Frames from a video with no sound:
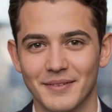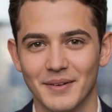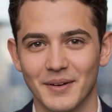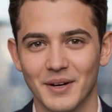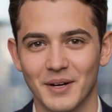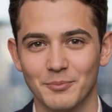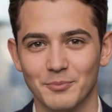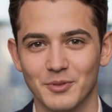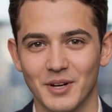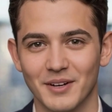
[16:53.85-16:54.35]

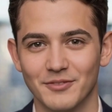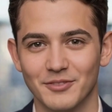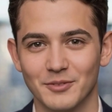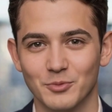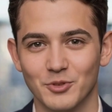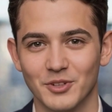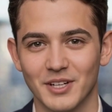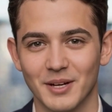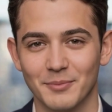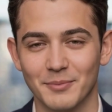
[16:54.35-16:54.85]

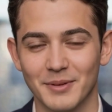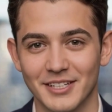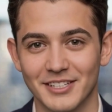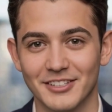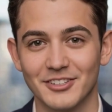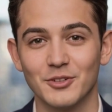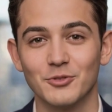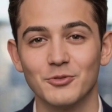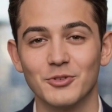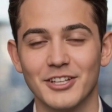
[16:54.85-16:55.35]
Unprofitable
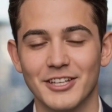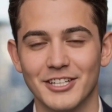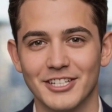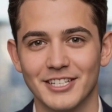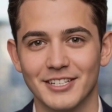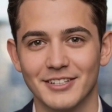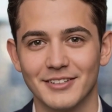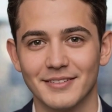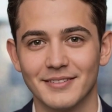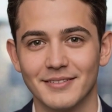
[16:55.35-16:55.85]
companies are
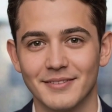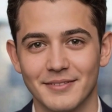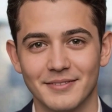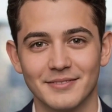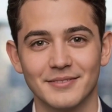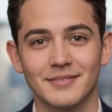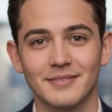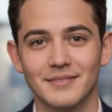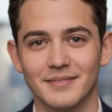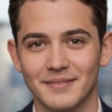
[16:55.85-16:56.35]
risky.
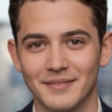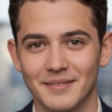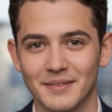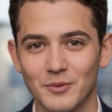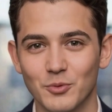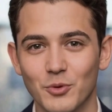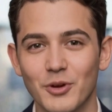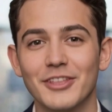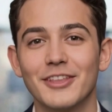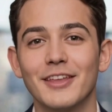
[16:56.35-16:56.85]

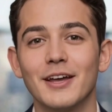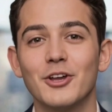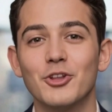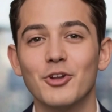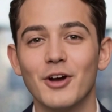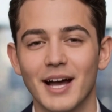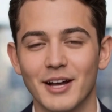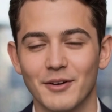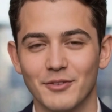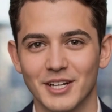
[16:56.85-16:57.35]
What's their
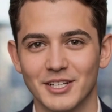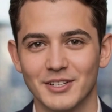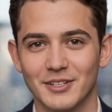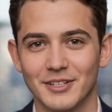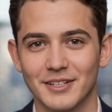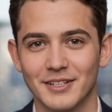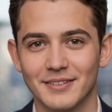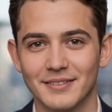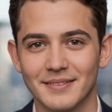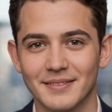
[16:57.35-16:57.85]
track
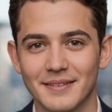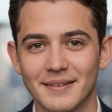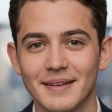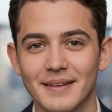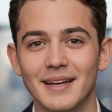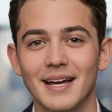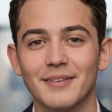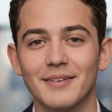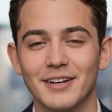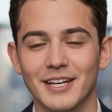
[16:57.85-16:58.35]
record?
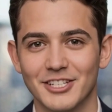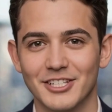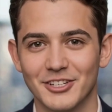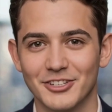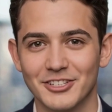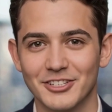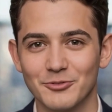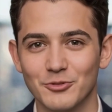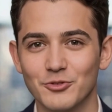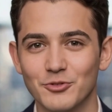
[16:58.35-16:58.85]
Have they done
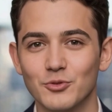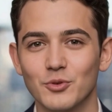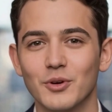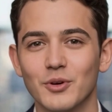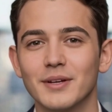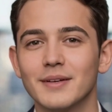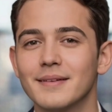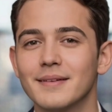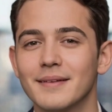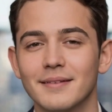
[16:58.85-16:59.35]
this
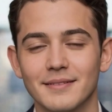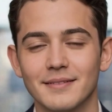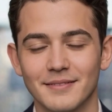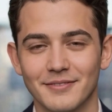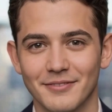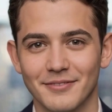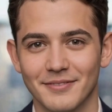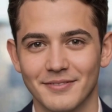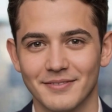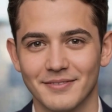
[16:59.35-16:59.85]
before?
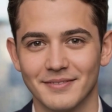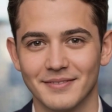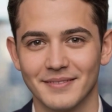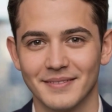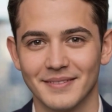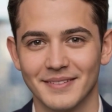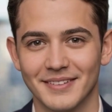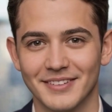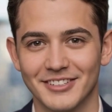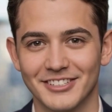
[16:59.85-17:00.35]

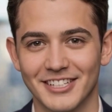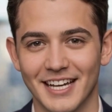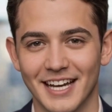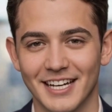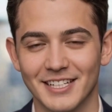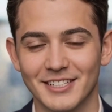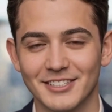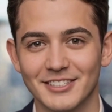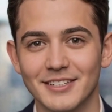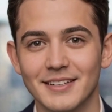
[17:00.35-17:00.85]

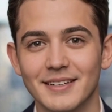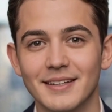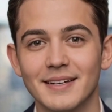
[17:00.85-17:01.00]
Second,